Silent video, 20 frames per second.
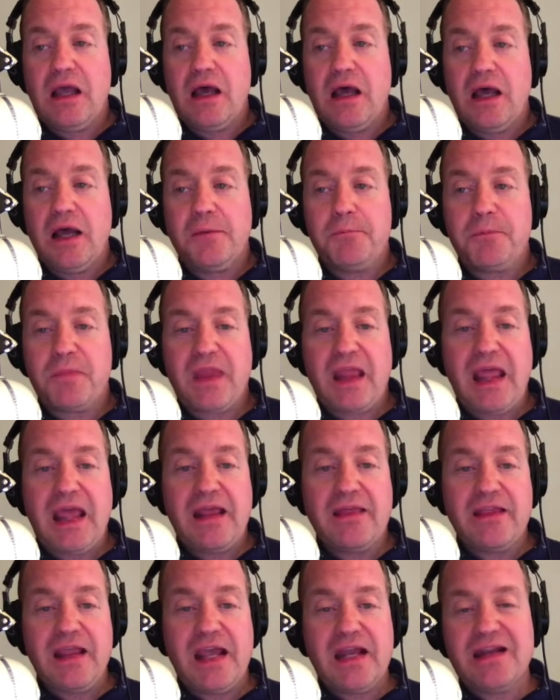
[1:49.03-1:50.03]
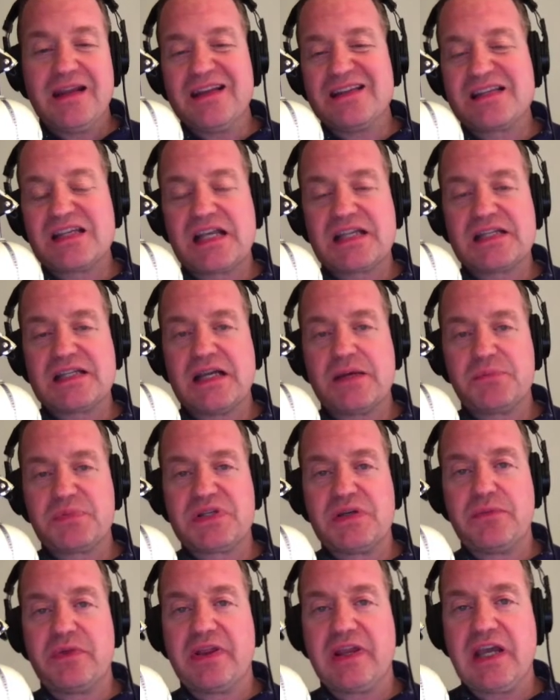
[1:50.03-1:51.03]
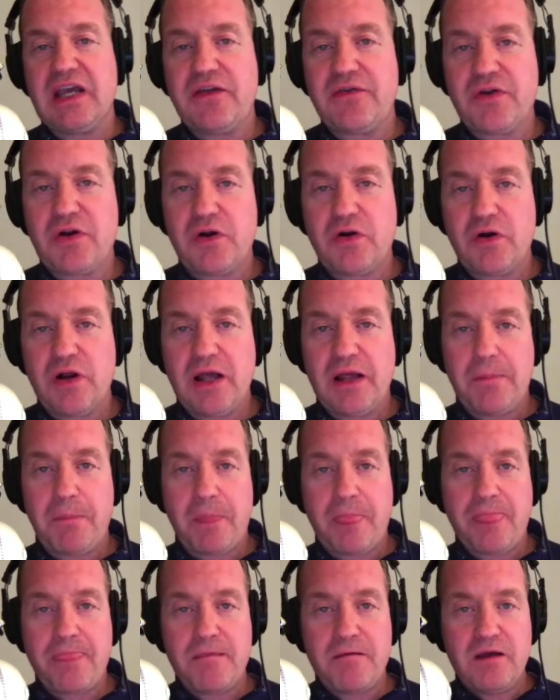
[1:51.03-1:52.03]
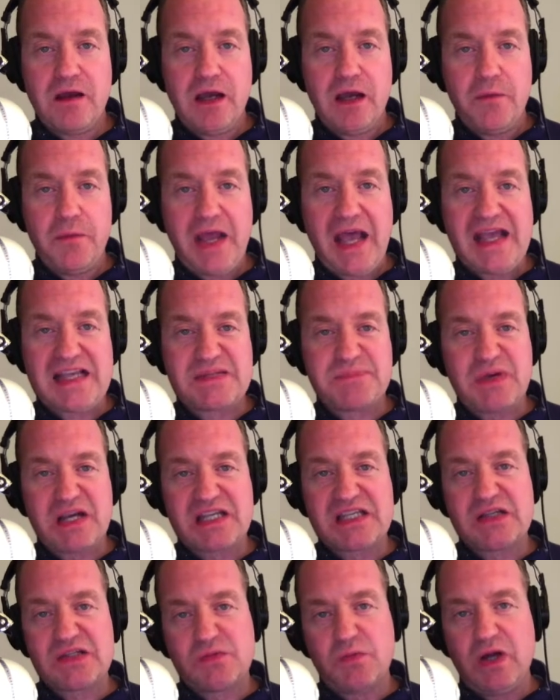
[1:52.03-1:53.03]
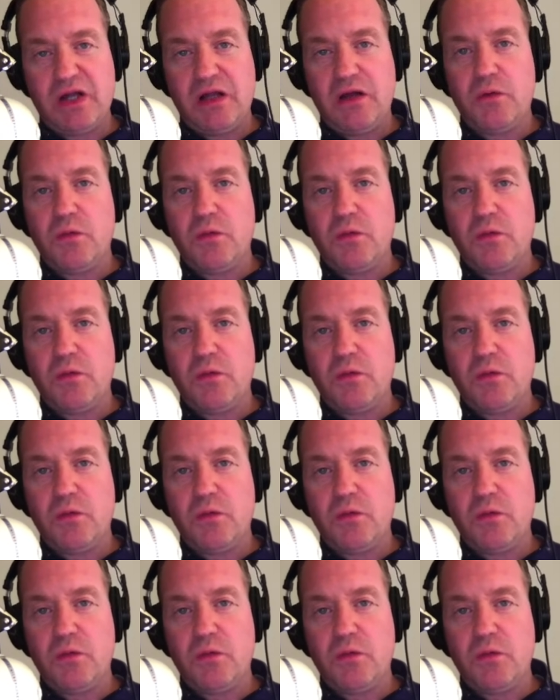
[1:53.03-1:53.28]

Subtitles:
and then it sets up some of the other aspects as well.